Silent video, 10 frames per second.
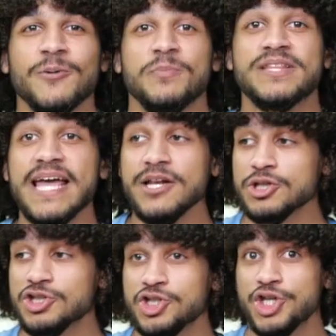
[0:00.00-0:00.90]
But then
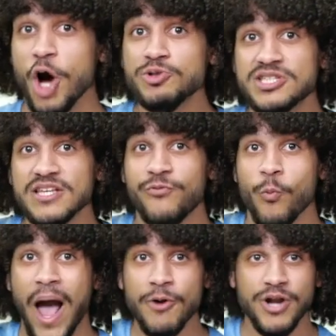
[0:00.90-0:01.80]
Joseph
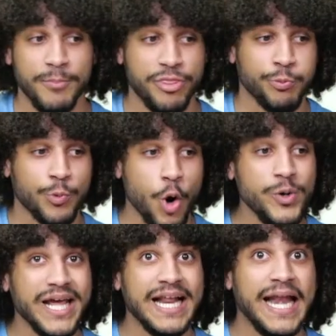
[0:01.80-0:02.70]
wound up
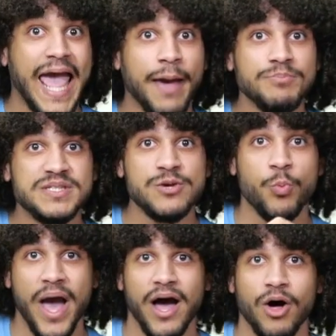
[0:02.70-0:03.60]
thrown in an empty
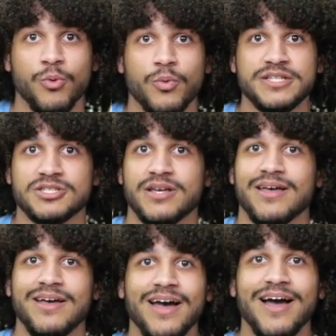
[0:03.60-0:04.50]
well, which
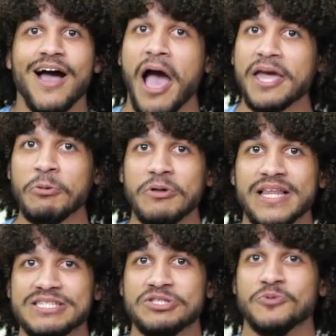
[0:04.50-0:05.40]
I can
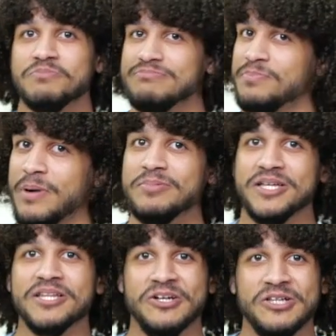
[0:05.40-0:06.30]
relate to probably
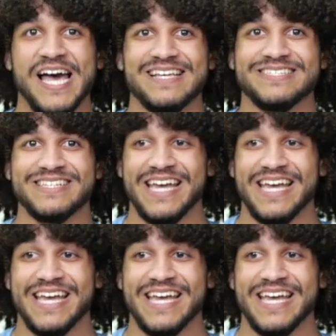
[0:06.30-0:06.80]
a little less.